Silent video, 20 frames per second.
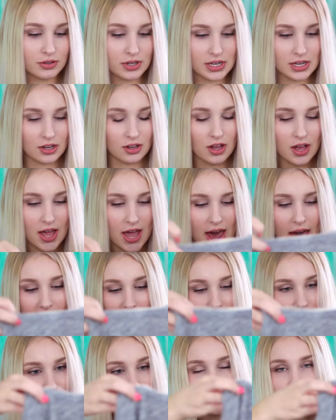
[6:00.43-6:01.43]
O'Neill,
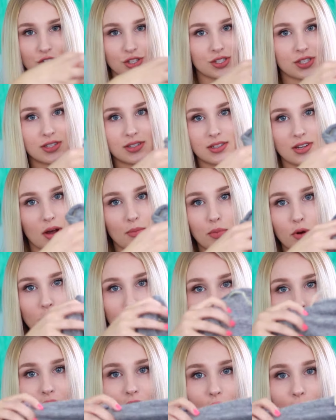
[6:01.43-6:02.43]
and it's just a
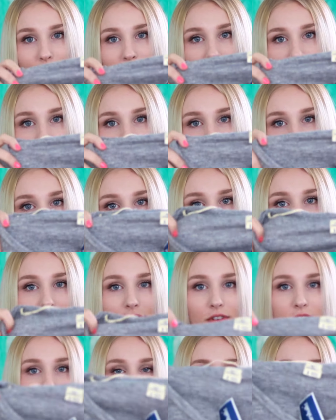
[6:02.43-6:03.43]
pullover with a little bit of
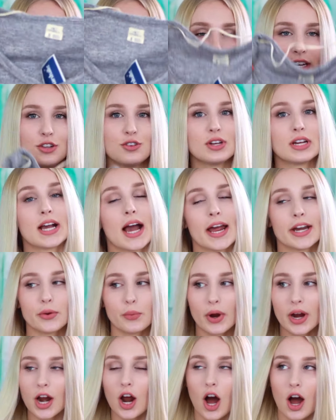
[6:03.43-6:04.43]
a V-neck, and you can kind
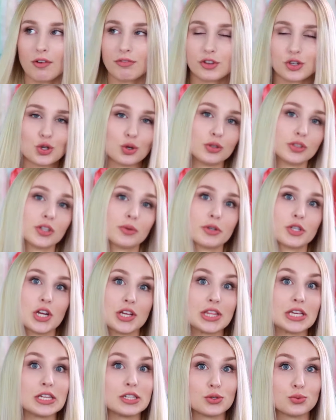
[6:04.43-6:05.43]
of wear it off the shoulder, which
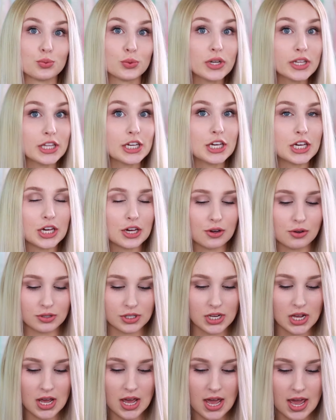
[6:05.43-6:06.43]
I think is really
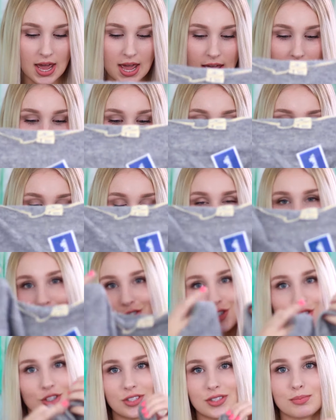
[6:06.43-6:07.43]
cute, and
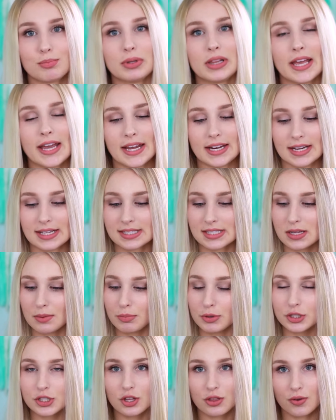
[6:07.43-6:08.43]
it's just plain and
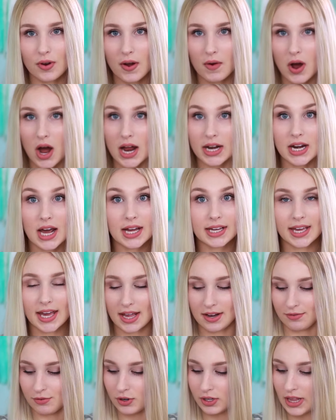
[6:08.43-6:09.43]
simple to throw on,
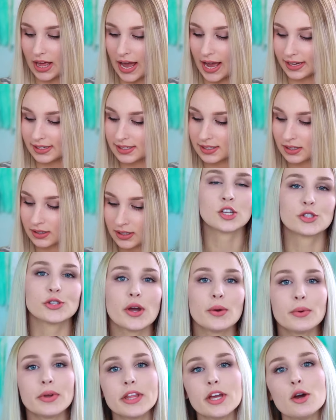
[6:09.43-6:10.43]
again, for class.
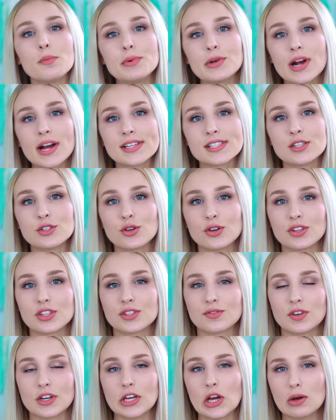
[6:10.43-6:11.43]
So I really hope you guys enjoyed
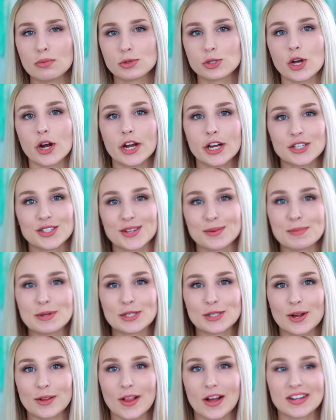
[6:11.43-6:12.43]
this video. I'm sorry it took me
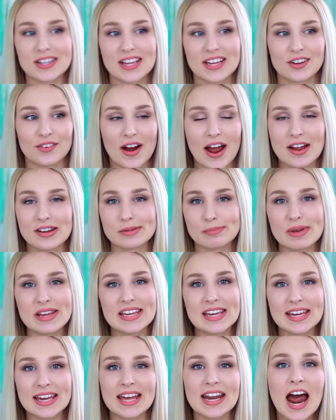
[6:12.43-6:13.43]
so long to get around to
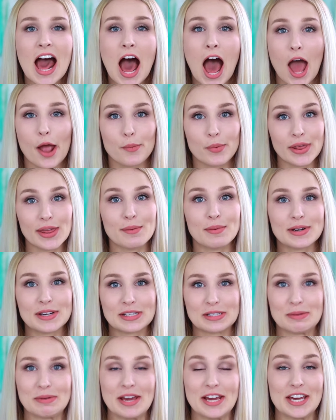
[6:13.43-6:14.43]
making it. I really
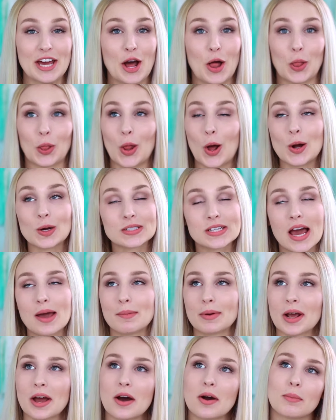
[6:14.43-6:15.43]
wanted to make it a long
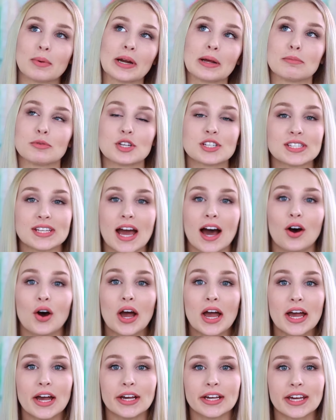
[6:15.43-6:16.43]
time ago, but I'm just
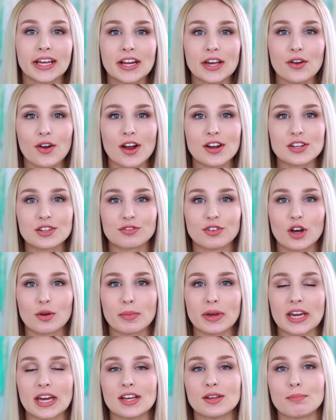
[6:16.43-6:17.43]
now getting around to
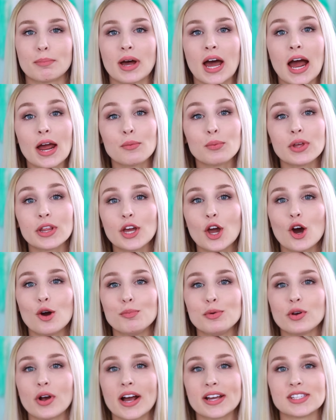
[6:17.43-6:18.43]
filming it. But I really
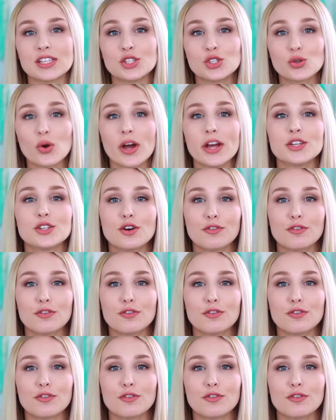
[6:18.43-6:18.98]
hope you guys enjoyed.